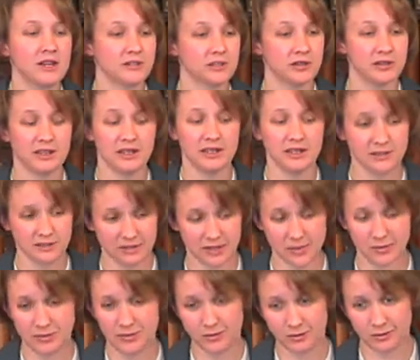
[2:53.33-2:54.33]
So the king is
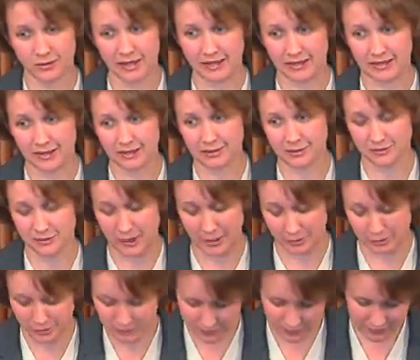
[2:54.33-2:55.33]
stopped in Varennes. He is
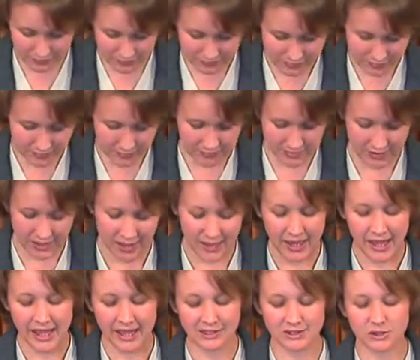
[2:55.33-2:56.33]
found.
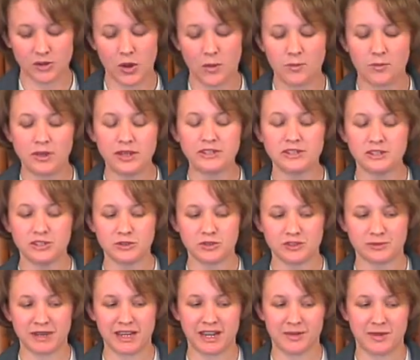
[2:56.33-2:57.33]
And so a big to-do
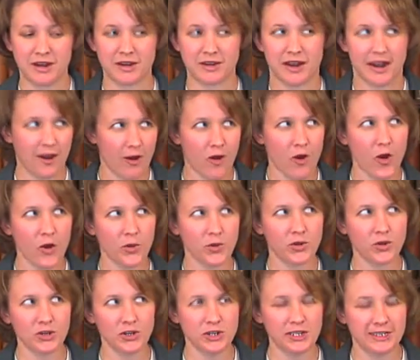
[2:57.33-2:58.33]
is made about,
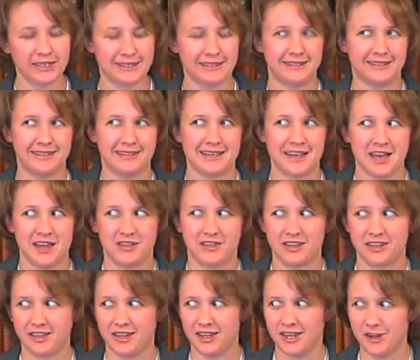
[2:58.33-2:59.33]
oh, good,
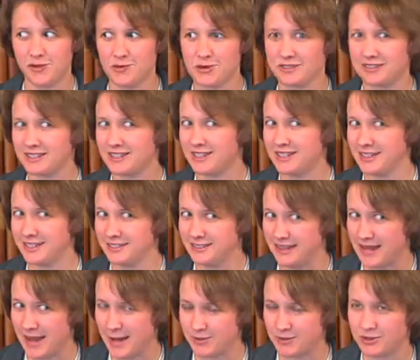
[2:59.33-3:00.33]
the king was
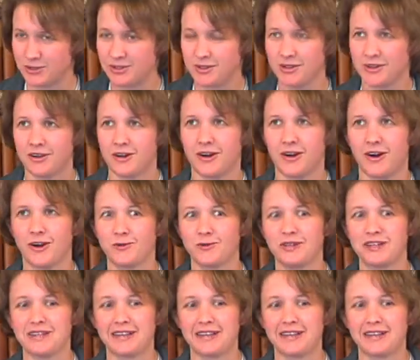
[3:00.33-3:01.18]
kidnapped. Aren't we